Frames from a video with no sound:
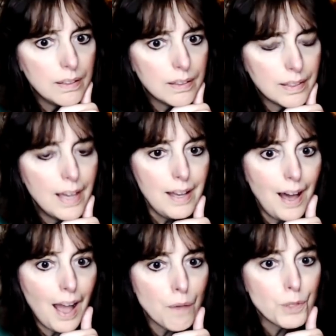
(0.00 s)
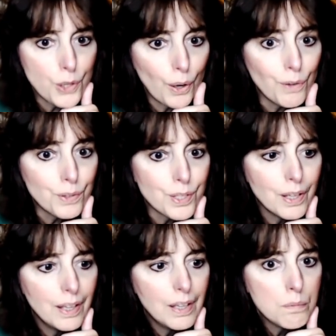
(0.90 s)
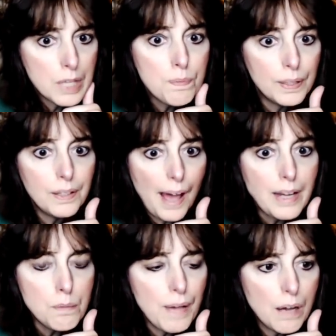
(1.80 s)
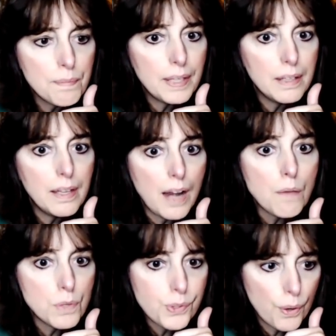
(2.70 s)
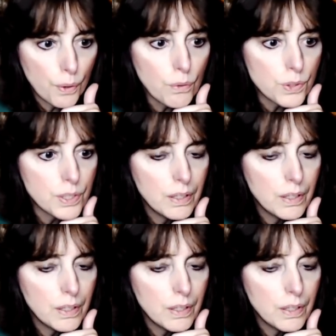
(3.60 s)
Yeah, I was hurt. People lied about me and I was hurt.